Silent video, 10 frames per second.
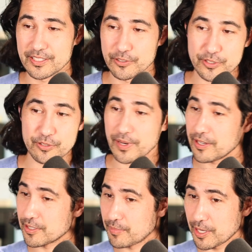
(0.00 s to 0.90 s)
you're
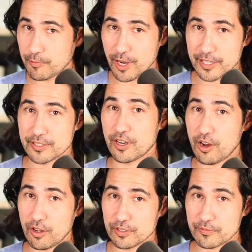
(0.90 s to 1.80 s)
surrounded by water
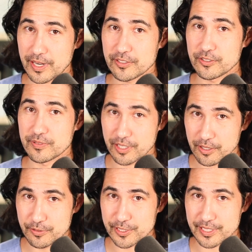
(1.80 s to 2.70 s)
all around you in the
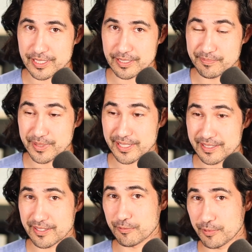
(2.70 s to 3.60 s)
ocean,
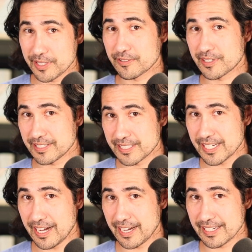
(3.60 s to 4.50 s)
but the way you're gonna
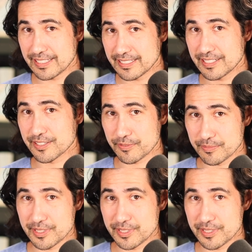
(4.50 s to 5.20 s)
die is from